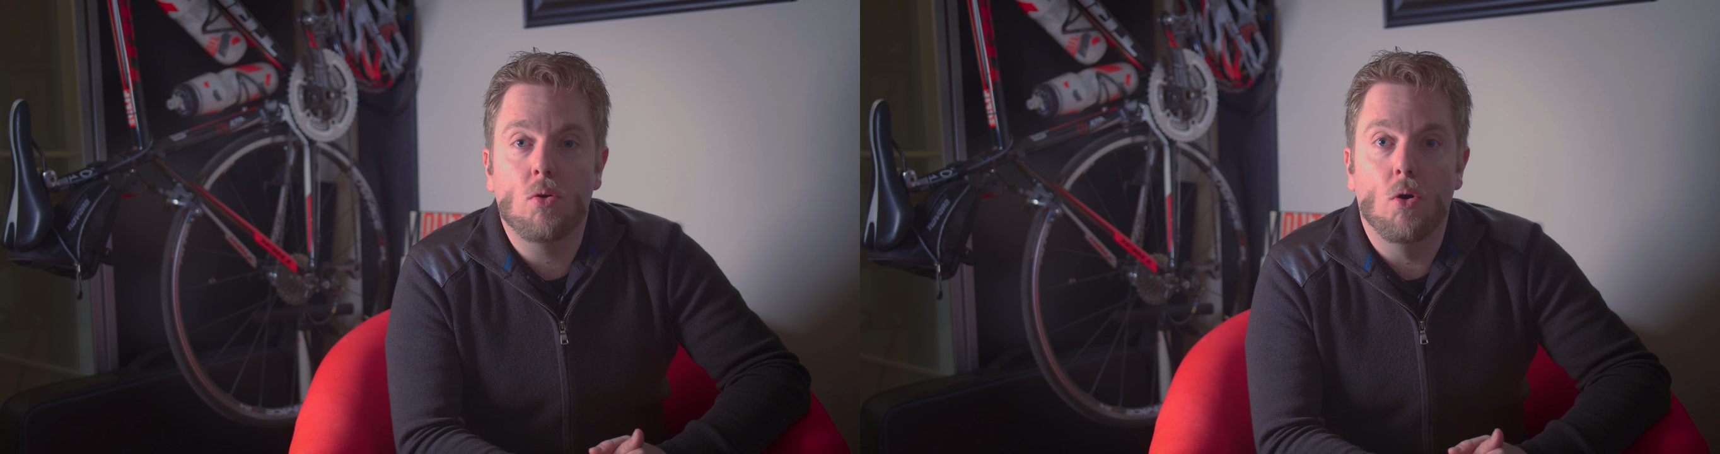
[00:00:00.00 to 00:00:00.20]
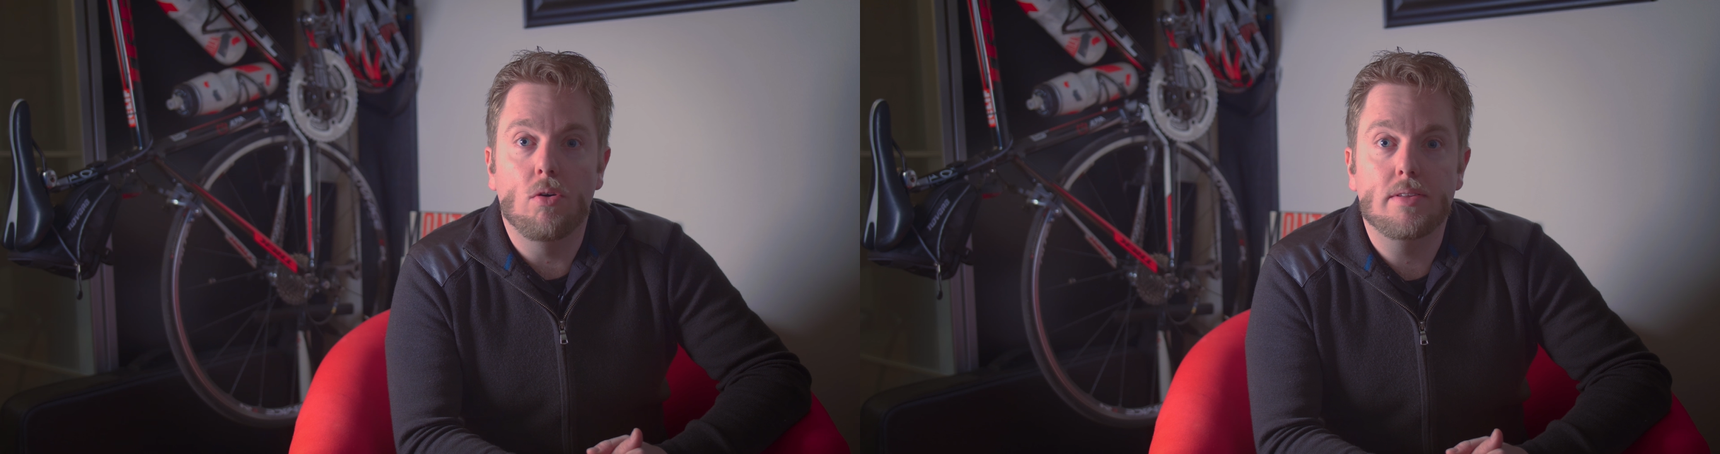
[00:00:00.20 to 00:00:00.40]

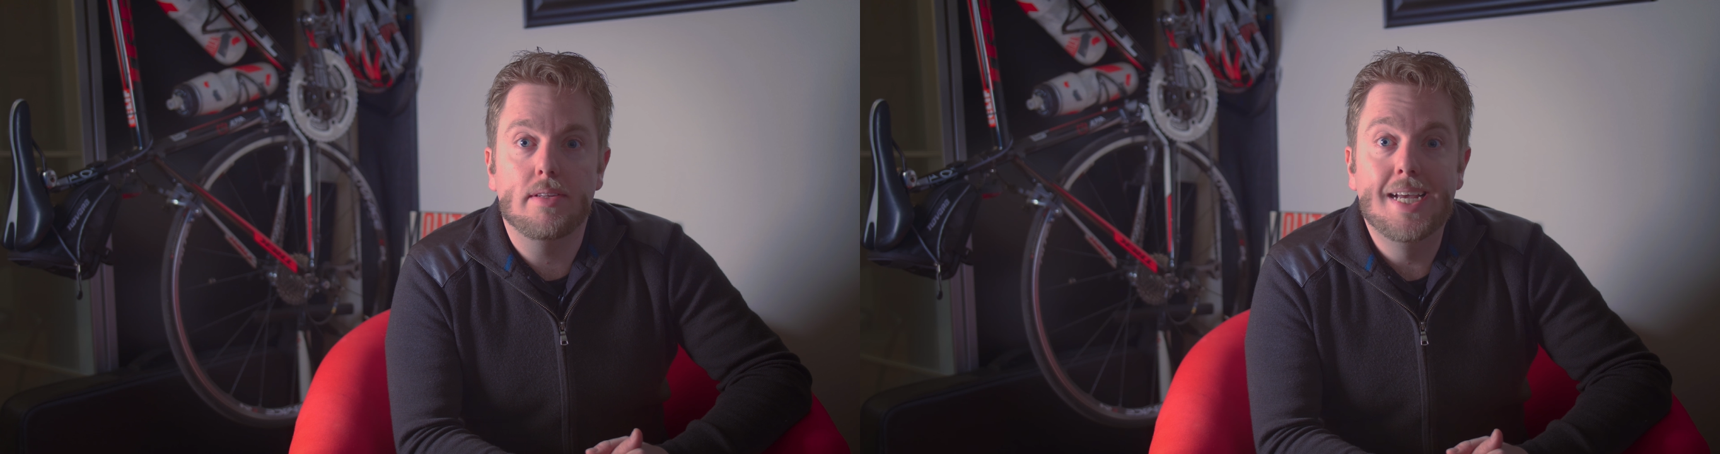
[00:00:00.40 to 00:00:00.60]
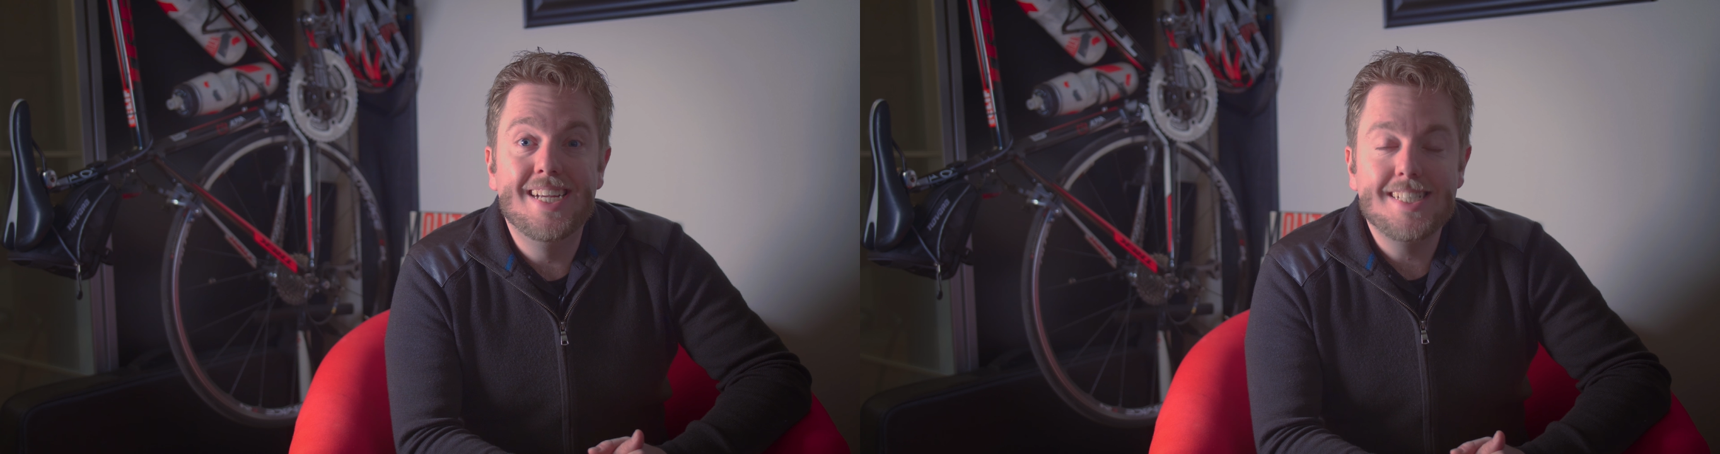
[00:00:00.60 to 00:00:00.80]
Coulton.
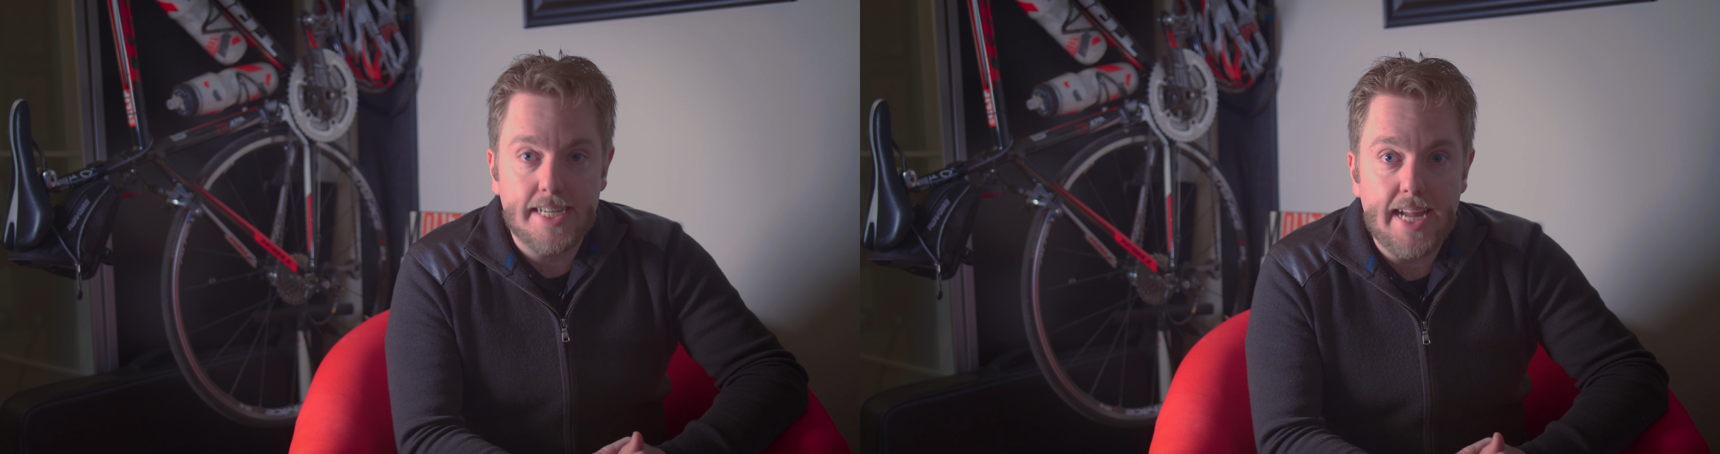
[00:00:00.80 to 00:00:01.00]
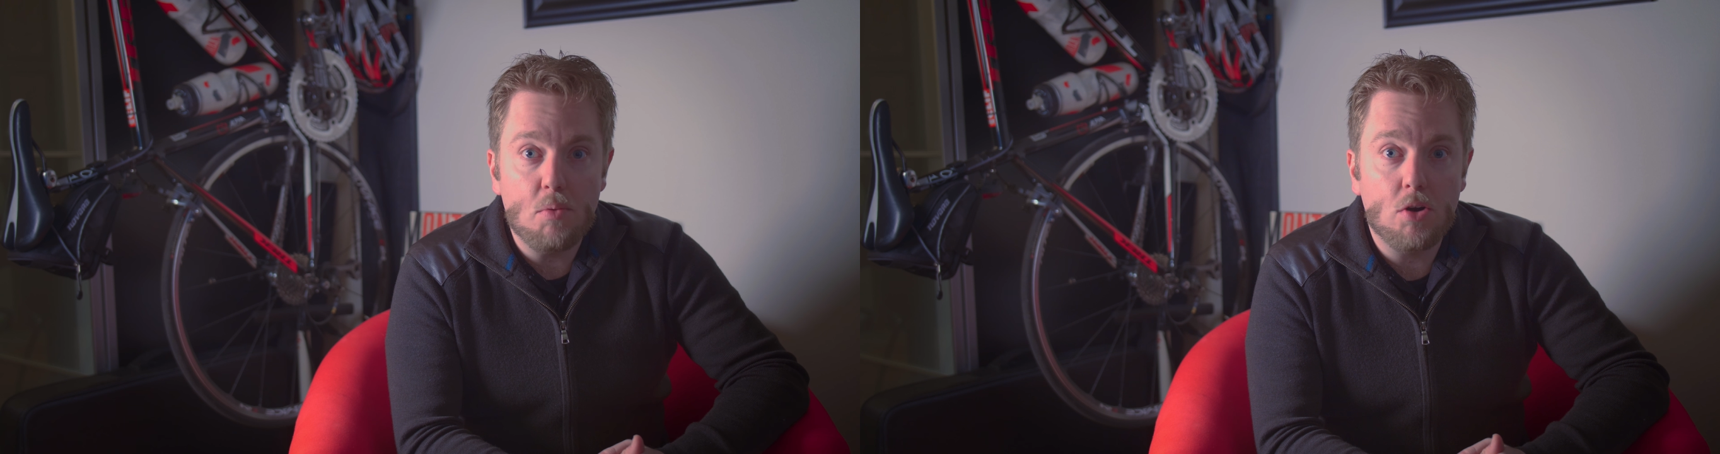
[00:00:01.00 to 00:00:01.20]

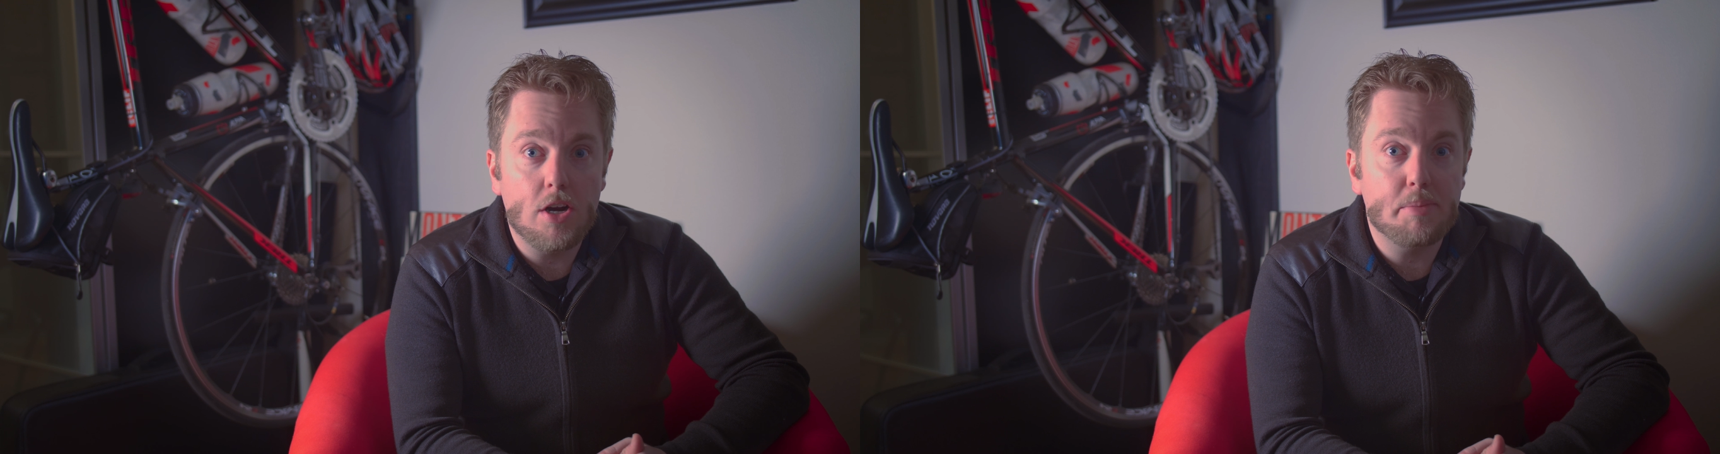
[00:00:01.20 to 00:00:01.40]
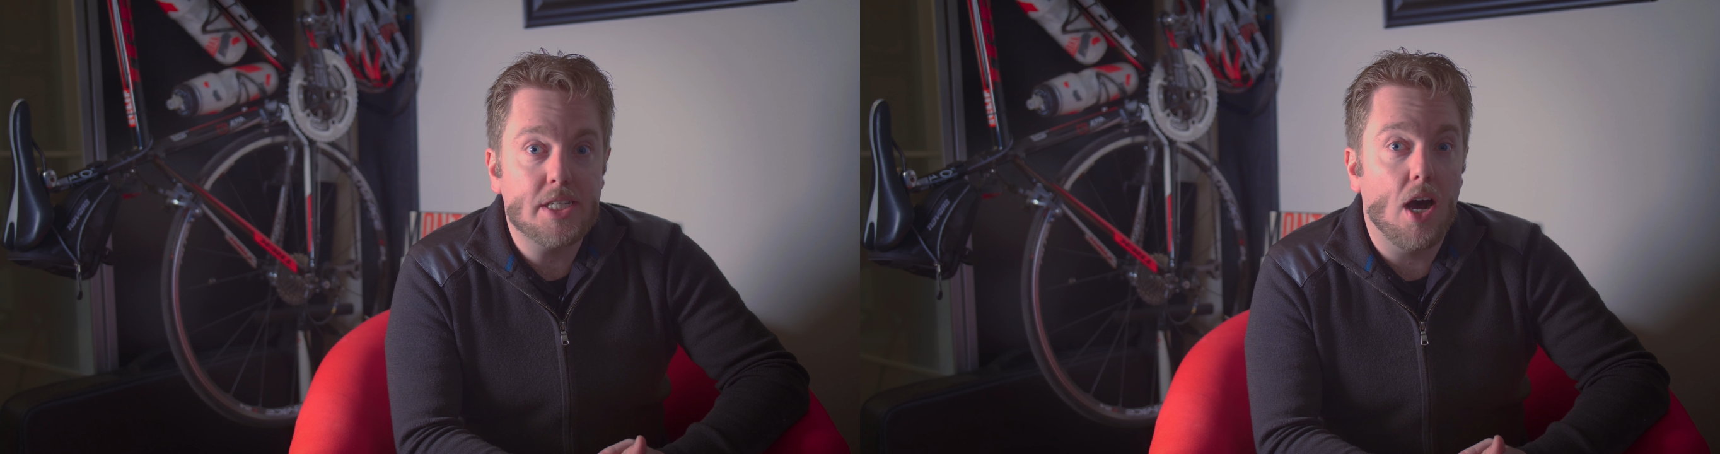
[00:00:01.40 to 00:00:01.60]
Today we're going
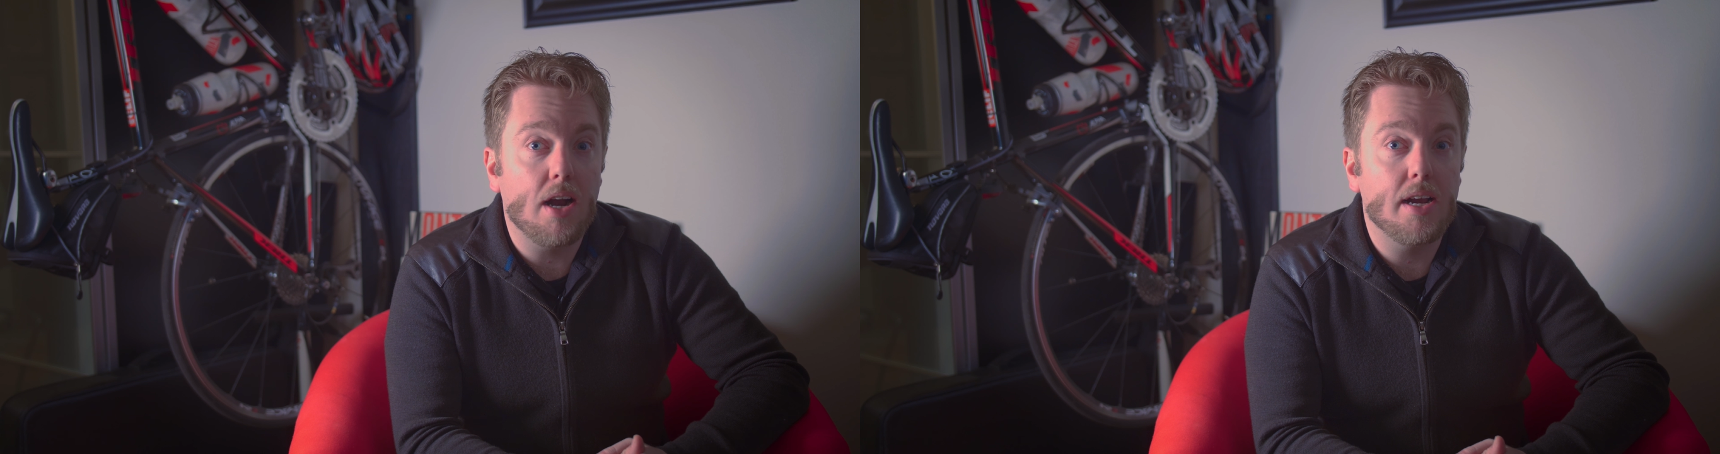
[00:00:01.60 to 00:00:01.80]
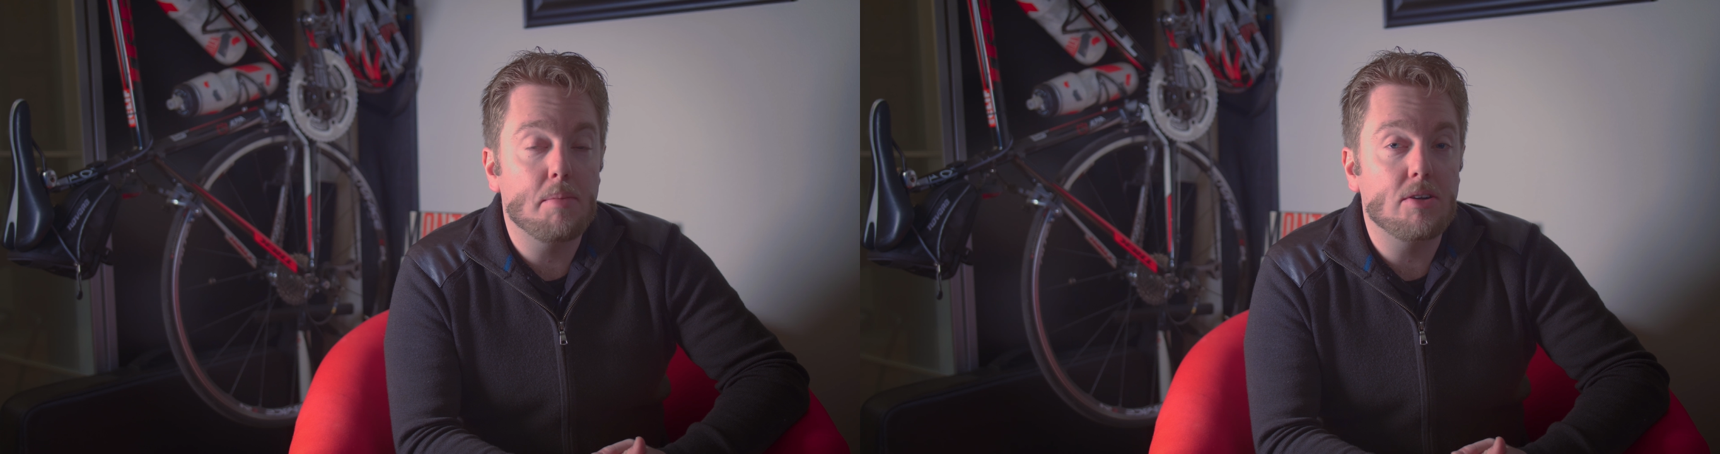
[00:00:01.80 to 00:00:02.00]
to be
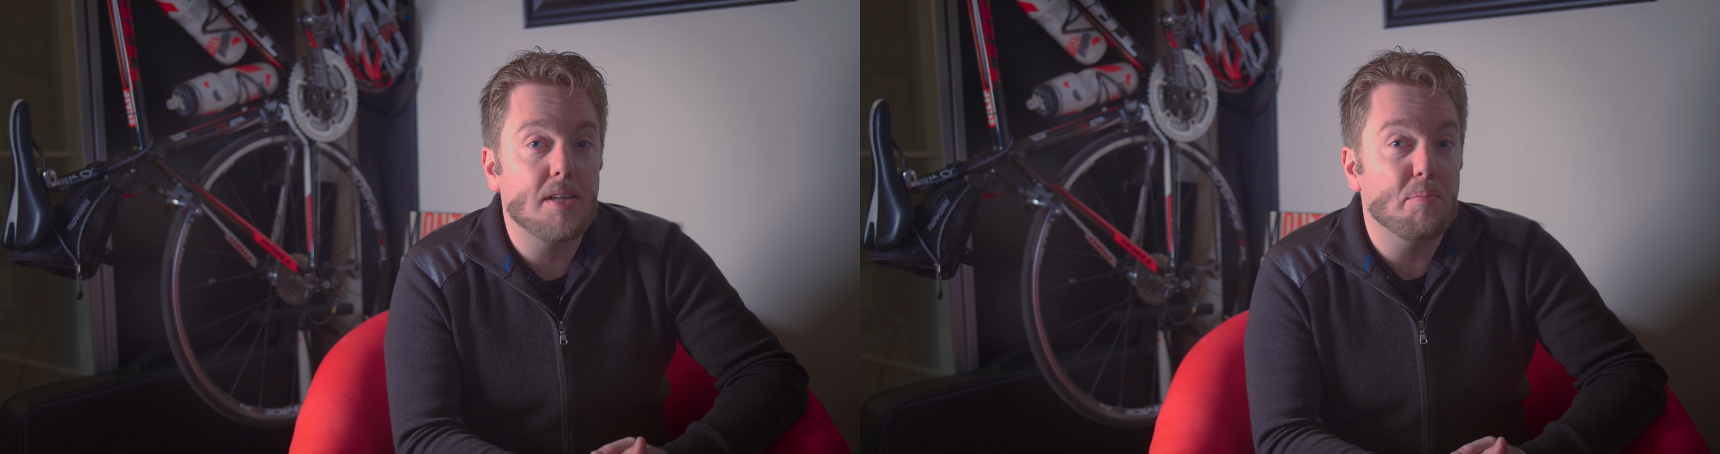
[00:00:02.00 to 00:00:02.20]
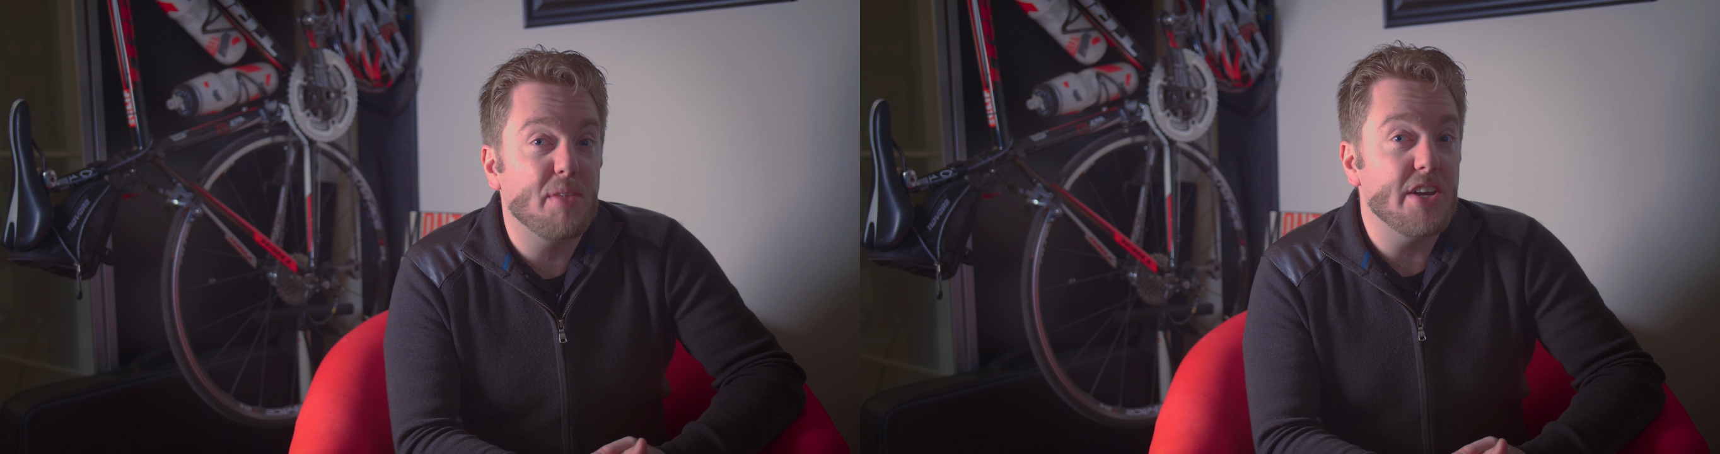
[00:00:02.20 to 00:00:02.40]
talking about
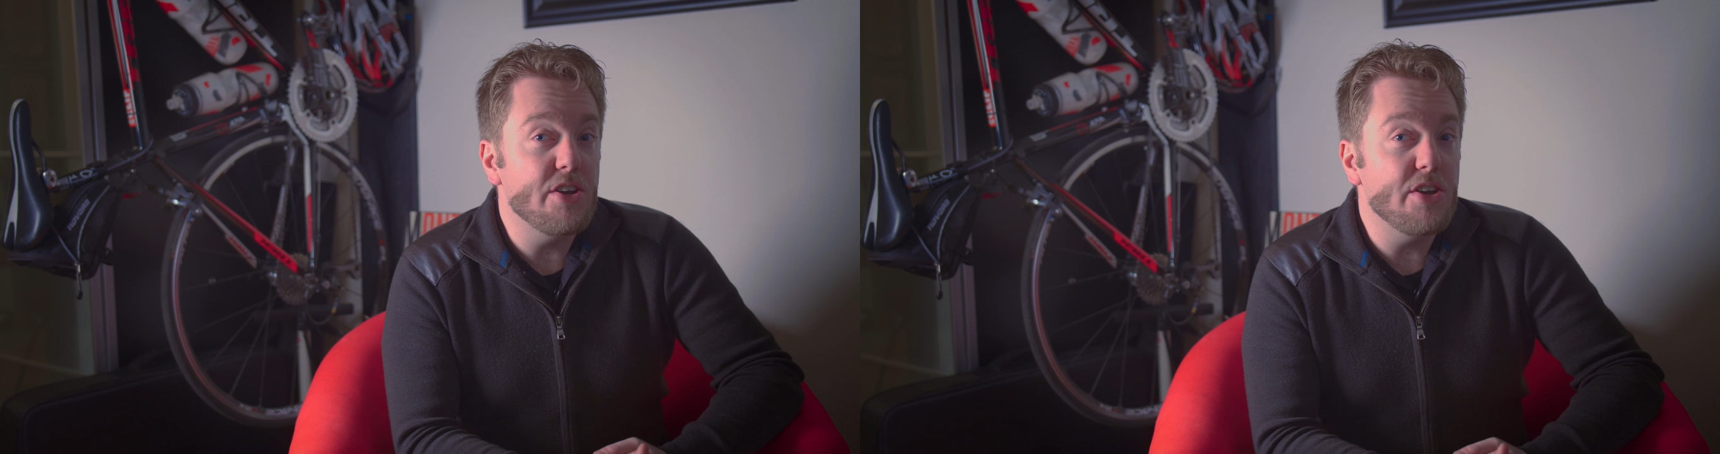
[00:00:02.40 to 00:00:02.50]
something